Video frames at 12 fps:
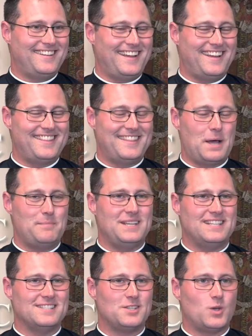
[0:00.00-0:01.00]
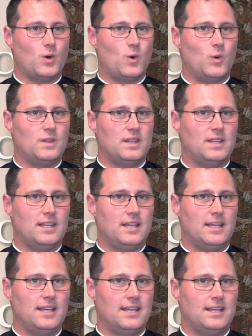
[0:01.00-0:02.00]
And that being so,
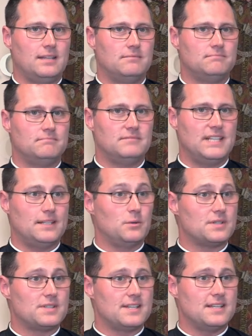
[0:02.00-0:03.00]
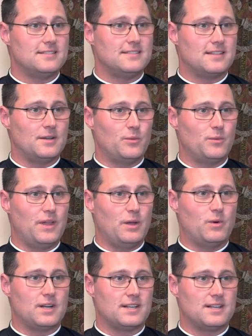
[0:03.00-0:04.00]
they they noticed things that they
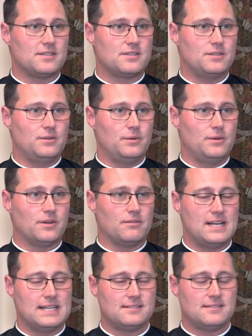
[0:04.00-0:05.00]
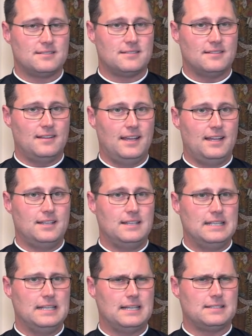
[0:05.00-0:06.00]
wanted us to correct,
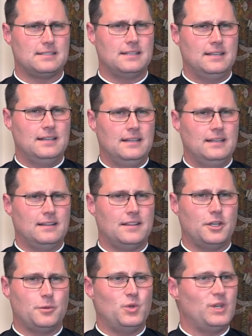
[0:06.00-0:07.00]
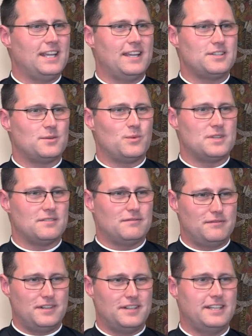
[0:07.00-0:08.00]
and yet the communication wasn't
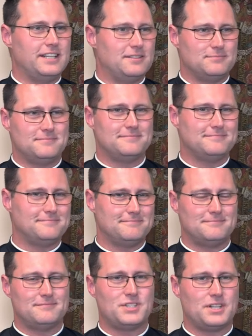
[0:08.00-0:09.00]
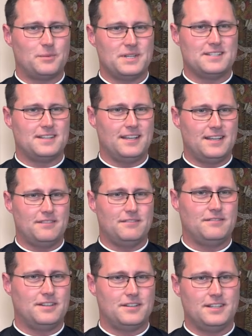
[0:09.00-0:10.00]
very, shall we say,
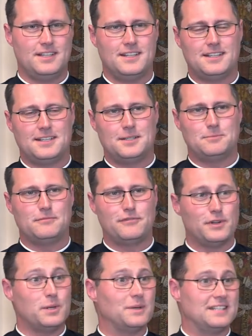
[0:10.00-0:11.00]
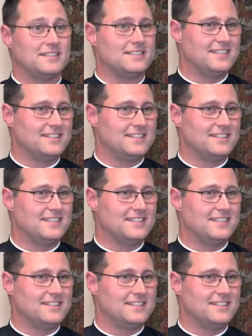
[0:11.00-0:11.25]
very um, frequent.